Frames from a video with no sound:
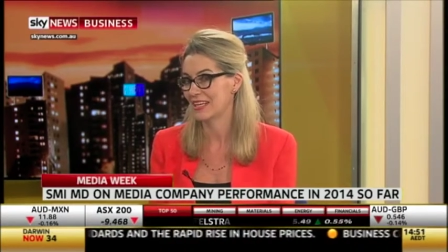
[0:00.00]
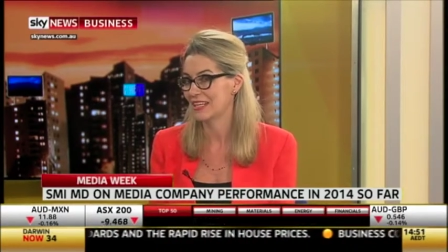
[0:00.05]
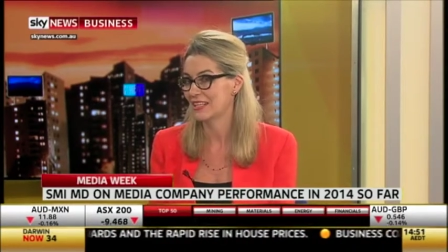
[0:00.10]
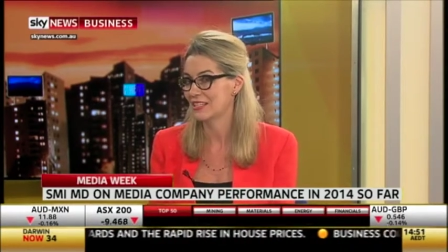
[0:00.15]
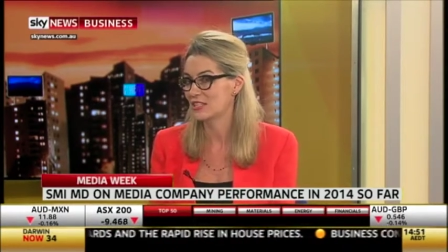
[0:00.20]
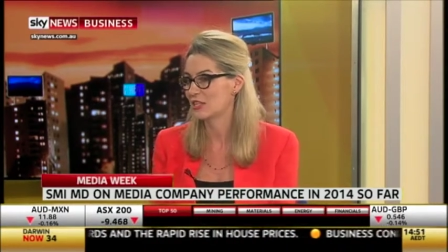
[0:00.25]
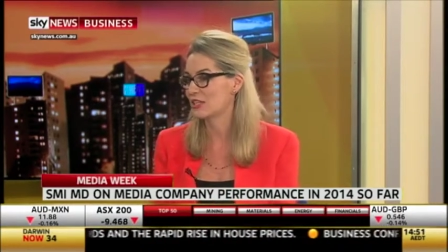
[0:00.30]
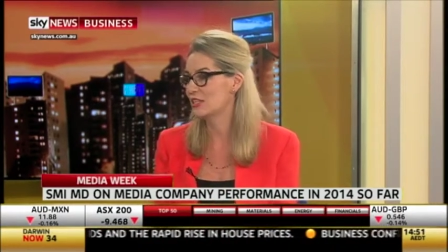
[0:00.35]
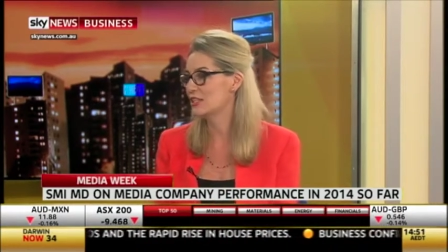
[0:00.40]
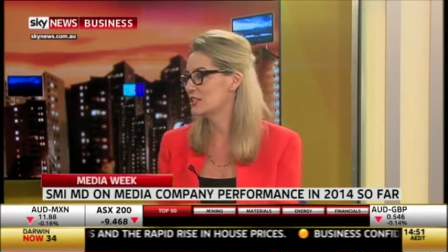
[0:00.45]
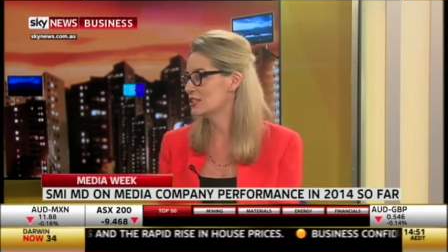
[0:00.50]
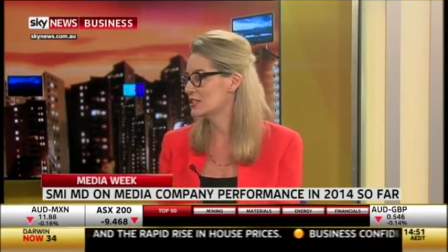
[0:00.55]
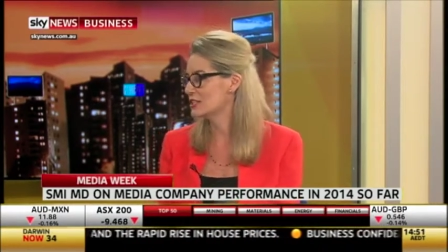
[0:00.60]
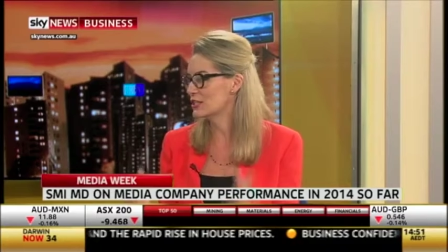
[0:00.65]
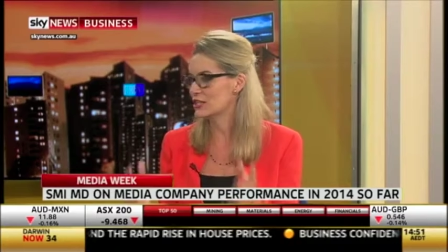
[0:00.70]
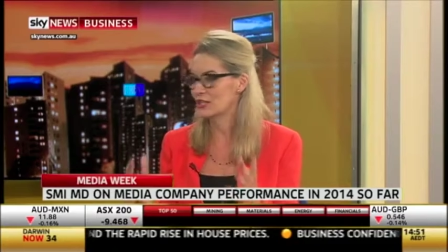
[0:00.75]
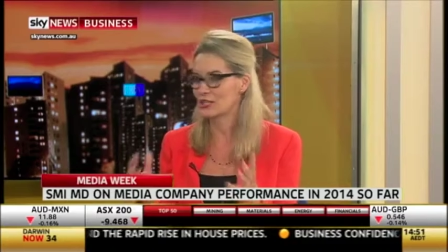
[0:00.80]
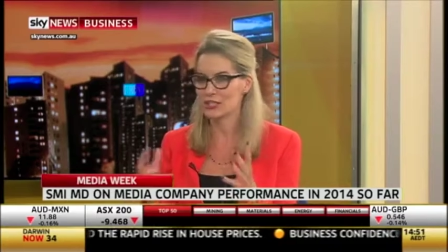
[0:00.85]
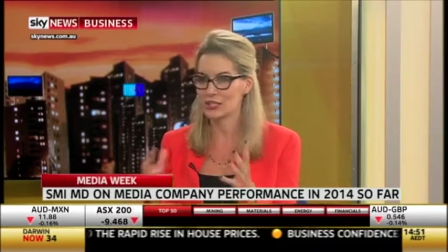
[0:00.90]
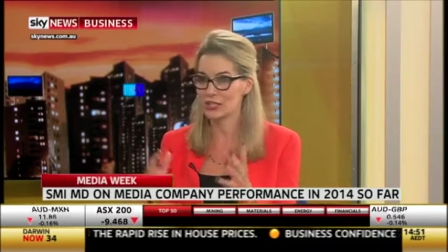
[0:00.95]
So it just
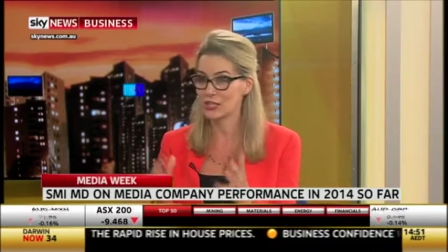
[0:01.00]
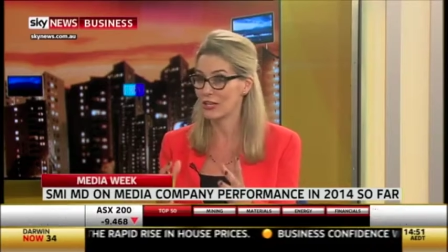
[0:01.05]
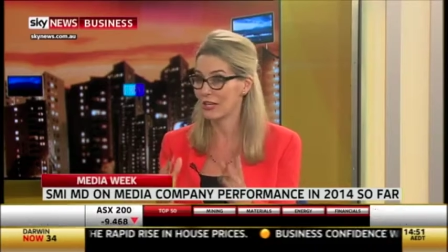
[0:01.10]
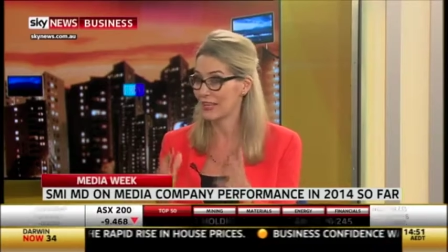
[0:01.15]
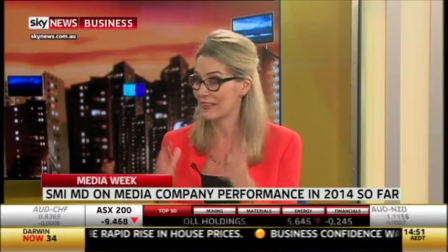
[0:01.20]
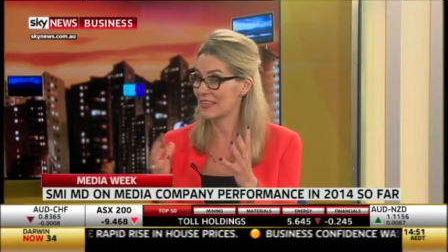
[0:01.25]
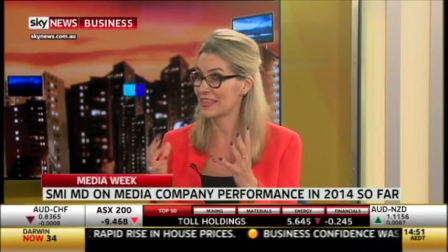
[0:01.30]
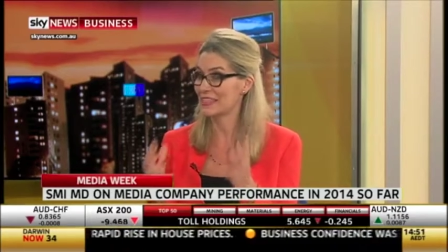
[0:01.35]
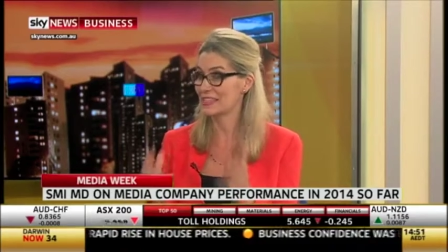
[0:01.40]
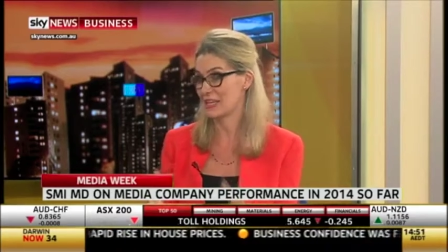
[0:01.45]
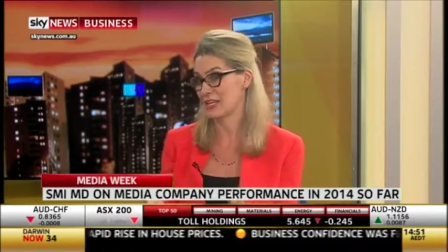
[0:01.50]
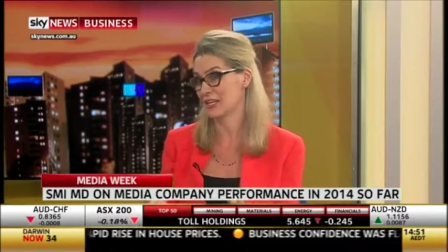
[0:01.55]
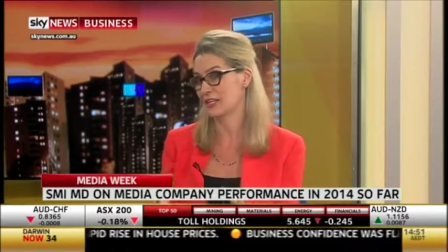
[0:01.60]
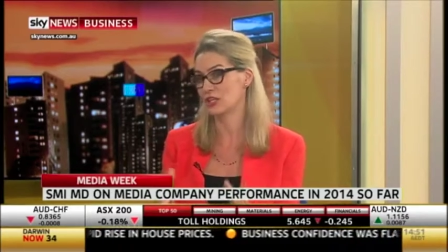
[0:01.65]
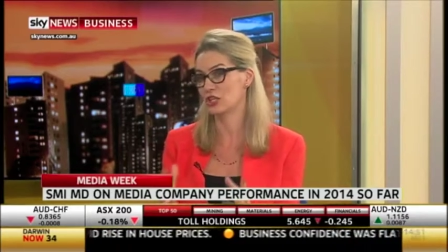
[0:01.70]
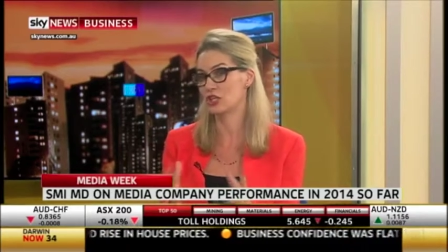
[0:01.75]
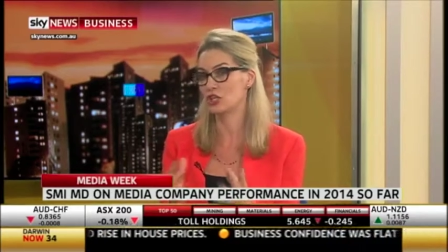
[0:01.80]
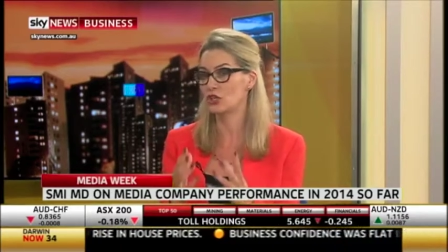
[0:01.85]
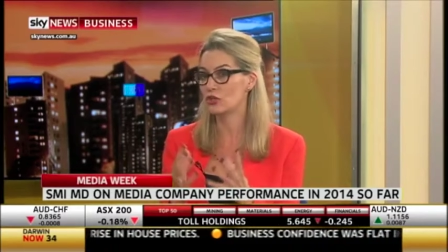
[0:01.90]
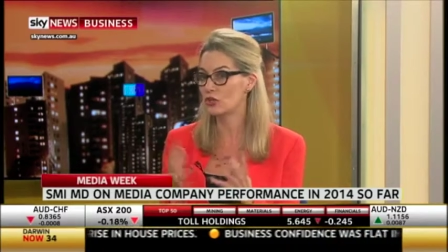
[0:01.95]
goes to show, like, that's a
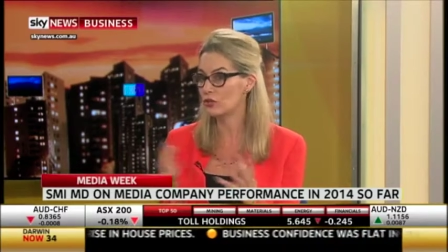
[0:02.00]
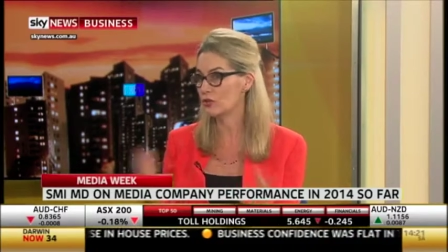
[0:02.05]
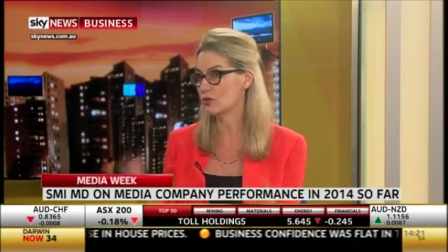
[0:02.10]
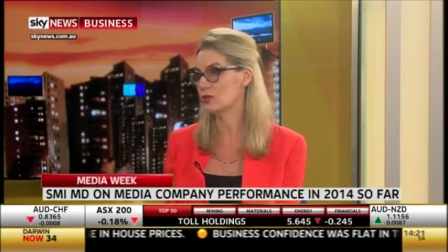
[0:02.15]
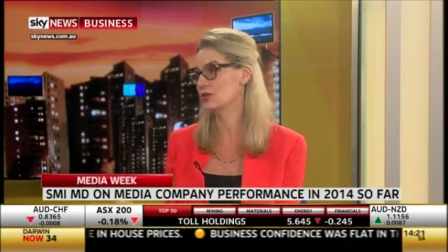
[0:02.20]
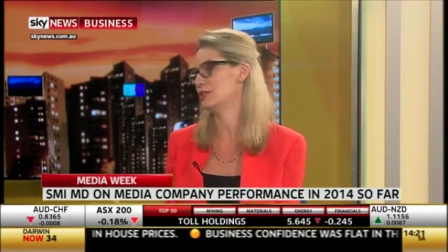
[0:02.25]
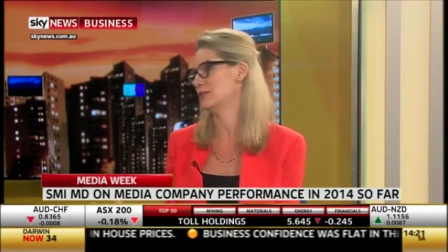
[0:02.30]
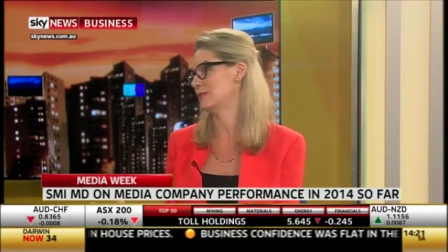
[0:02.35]
huge